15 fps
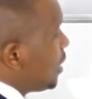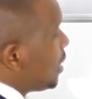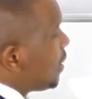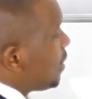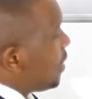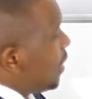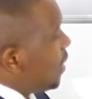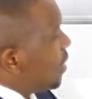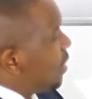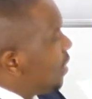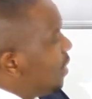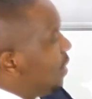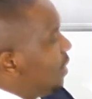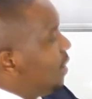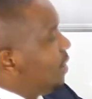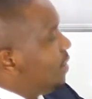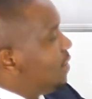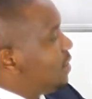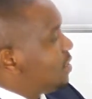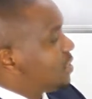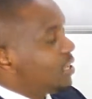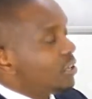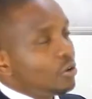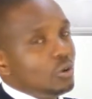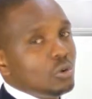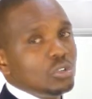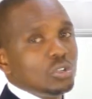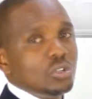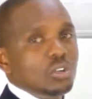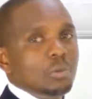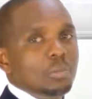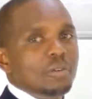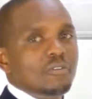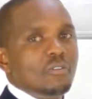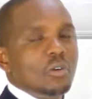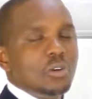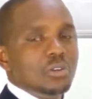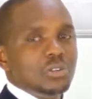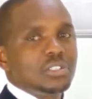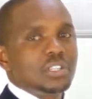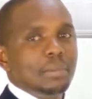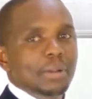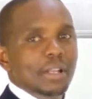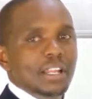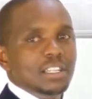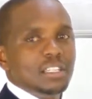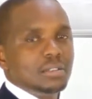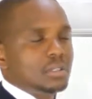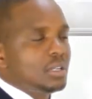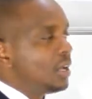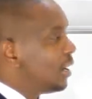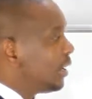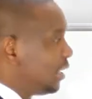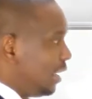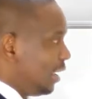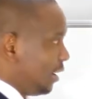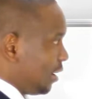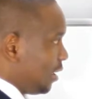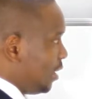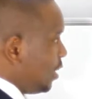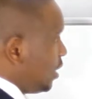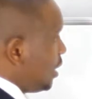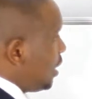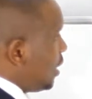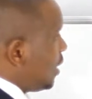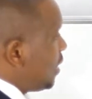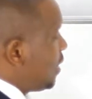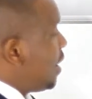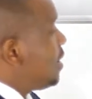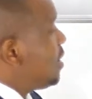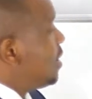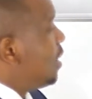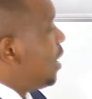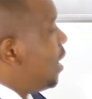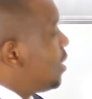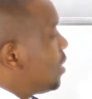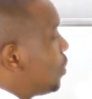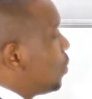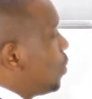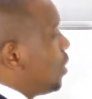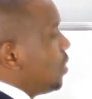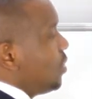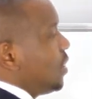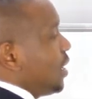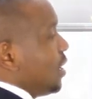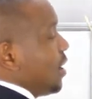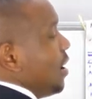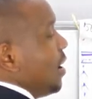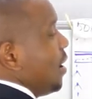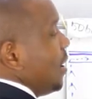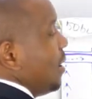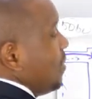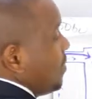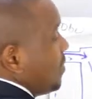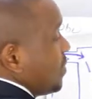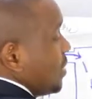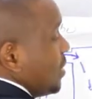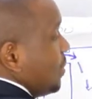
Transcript: then this can cushion you before you stabilize again. Then the other one, you can have